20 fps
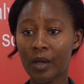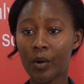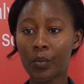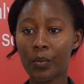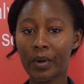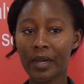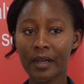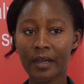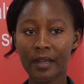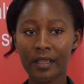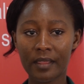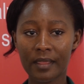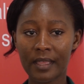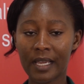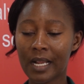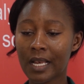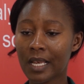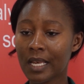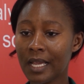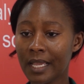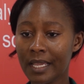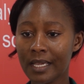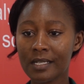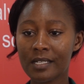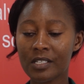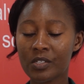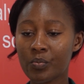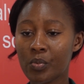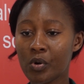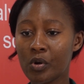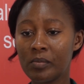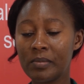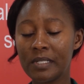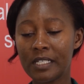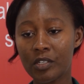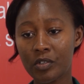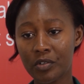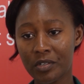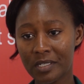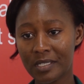where the client is probably
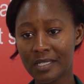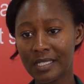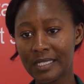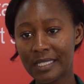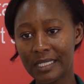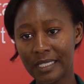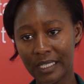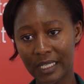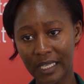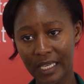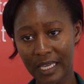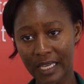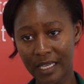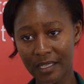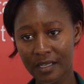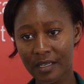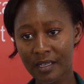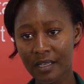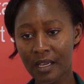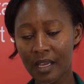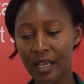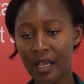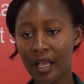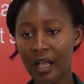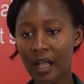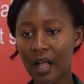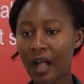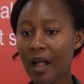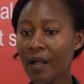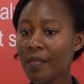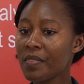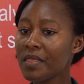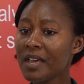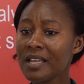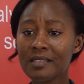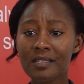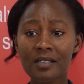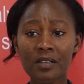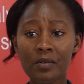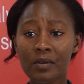not sitting in Kenya.
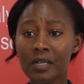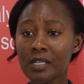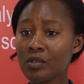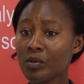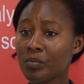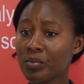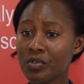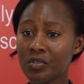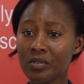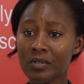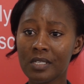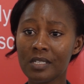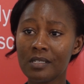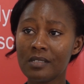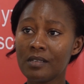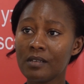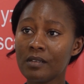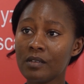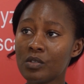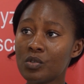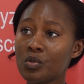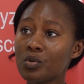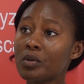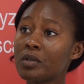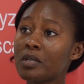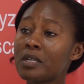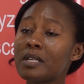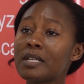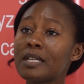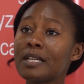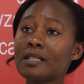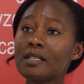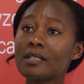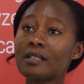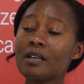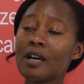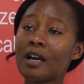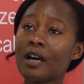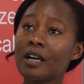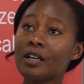That's a great opportunity to create,
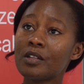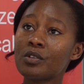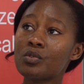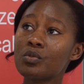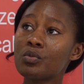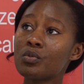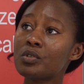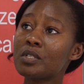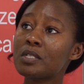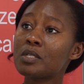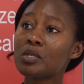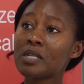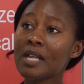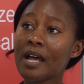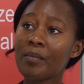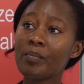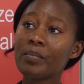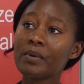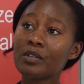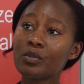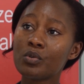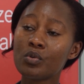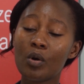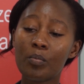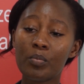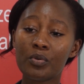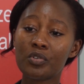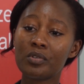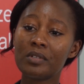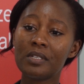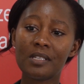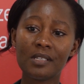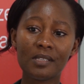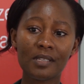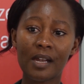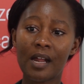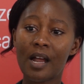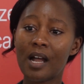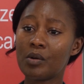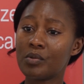to tap into opportunities
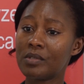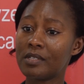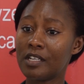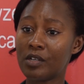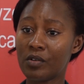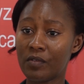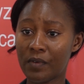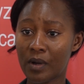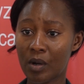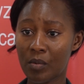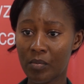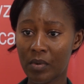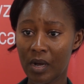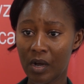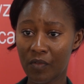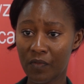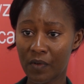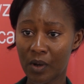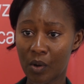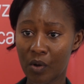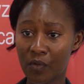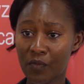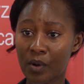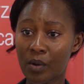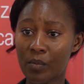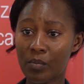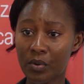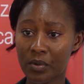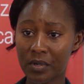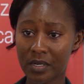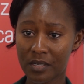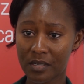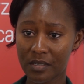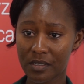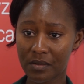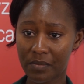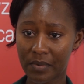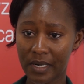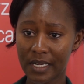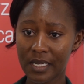that are outside of our
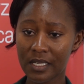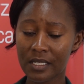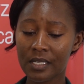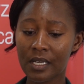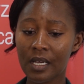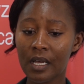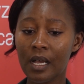borders, right?